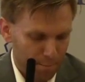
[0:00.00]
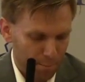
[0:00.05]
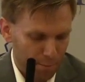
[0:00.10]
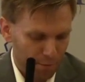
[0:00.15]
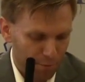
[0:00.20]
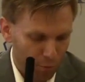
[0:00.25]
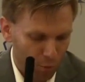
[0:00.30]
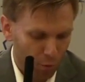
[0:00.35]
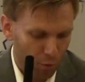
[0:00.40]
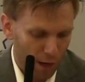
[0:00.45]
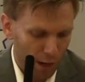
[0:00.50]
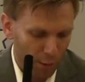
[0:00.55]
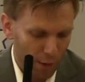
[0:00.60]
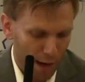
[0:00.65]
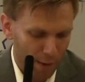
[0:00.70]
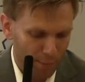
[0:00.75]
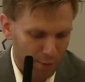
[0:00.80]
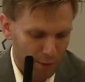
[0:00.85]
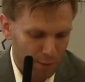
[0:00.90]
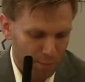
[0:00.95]
Before I
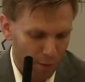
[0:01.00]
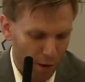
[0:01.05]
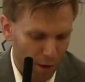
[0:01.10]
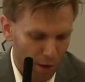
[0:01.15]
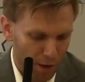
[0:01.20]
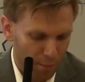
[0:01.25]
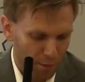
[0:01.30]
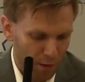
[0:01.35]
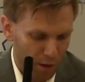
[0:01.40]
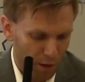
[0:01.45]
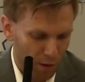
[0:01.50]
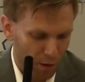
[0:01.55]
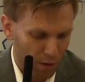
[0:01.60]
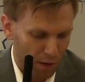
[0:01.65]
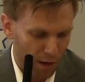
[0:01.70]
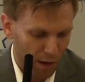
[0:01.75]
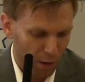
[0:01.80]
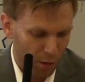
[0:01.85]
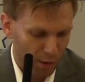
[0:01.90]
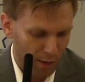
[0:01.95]
wrap this part up, though,
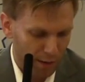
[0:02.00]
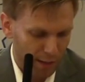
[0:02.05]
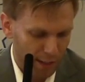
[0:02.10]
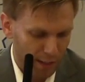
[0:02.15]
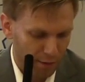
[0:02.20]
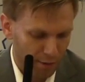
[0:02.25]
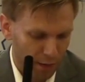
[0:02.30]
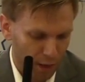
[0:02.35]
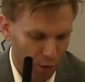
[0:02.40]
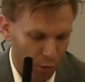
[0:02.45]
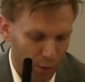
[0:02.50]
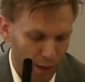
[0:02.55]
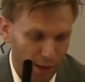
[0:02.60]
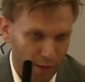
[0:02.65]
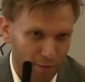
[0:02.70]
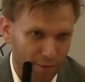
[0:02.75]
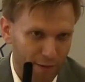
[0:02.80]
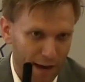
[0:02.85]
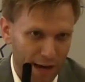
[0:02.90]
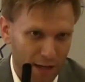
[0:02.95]
I want to give a quick
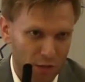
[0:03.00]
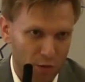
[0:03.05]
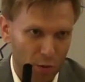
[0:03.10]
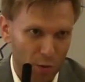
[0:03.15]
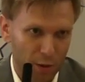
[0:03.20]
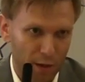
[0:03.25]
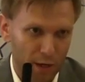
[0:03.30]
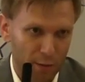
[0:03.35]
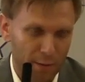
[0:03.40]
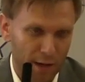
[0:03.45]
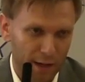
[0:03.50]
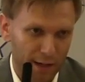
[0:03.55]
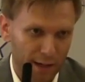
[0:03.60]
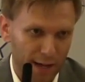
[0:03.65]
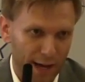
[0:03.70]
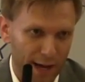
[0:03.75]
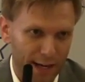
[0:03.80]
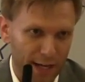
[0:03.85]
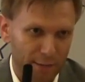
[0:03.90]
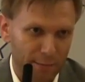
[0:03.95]
factoid about a
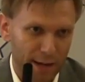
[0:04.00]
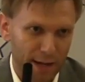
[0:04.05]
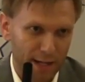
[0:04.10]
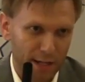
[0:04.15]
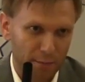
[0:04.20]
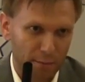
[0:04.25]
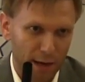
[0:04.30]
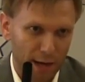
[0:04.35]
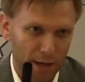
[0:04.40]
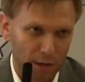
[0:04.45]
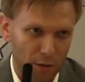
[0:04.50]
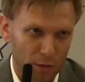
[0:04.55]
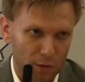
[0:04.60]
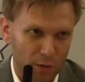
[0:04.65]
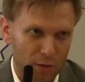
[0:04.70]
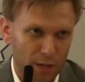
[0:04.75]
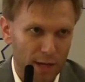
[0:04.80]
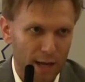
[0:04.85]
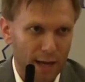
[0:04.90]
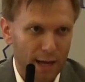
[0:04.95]
guy named Eddie
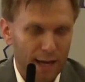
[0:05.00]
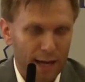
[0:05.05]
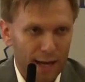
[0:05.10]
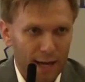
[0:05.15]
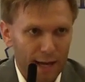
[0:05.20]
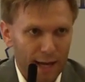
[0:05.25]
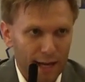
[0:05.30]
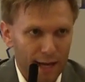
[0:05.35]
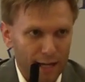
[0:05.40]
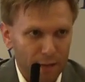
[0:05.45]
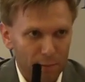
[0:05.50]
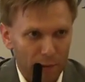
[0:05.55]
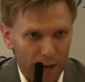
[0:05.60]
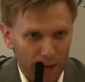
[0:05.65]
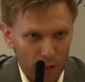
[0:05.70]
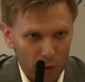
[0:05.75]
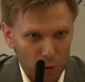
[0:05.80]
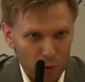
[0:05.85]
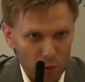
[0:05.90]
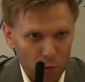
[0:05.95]
Miles. Eddie
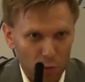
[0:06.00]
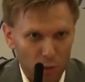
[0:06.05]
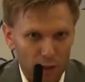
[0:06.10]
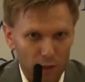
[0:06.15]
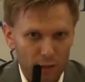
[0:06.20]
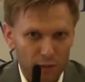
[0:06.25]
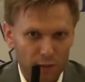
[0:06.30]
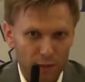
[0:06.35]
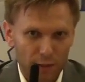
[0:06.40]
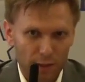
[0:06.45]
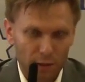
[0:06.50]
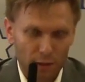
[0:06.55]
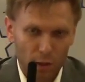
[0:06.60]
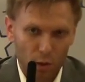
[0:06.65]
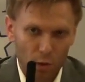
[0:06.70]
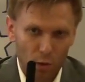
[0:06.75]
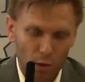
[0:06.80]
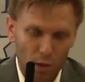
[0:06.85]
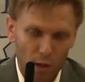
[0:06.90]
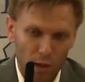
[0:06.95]
Miles was
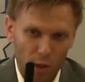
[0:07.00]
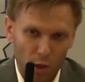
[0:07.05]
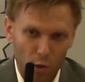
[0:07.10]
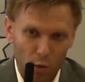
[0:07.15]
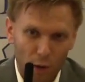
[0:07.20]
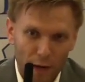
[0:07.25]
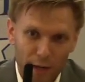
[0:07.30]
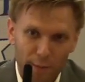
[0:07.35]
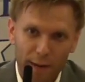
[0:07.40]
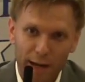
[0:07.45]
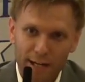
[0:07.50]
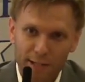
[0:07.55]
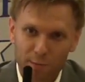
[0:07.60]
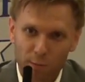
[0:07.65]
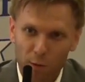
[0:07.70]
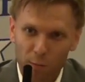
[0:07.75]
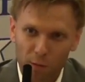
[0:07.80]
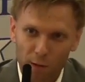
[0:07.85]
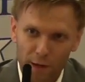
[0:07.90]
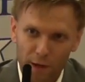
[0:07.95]
a great
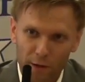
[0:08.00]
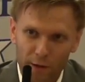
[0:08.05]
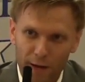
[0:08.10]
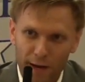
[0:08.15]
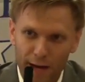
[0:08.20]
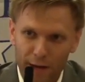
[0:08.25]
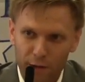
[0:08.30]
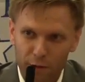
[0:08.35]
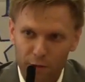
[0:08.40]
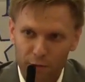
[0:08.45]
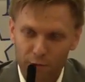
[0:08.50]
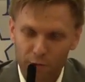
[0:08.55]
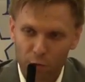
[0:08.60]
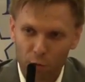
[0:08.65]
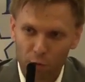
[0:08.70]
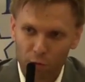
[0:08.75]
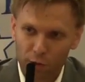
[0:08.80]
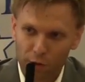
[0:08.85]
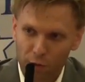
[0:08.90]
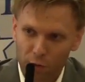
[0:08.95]
basketball player out of
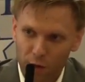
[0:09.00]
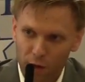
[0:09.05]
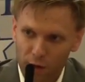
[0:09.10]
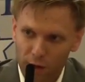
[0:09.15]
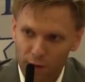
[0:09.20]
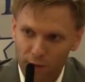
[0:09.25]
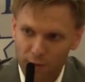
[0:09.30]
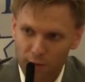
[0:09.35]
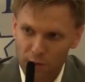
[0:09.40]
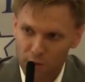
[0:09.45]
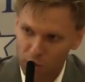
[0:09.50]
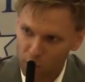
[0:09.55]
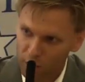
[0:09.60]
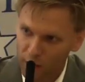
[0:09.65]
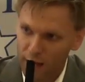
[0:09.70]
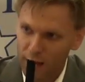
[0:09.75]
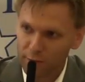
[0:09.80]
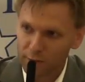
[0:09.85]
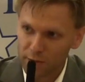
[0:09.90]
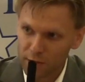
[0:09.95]
North Little Rock. He's still
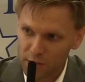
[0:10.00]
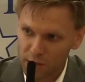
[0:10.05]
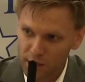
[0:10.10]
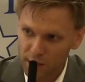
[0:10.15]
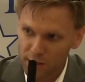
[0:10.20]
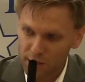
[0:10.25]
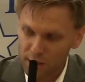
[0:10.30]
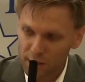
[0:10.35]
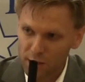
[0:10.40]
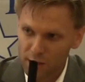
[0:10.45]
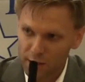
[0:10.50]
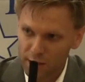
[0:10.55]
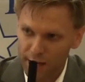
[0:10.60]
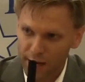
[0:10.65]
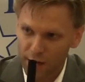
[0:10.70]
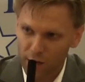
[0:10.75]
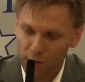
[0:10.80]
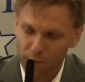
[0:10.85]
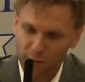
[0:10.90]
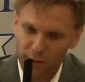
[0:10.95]
alive. He's in Seattle.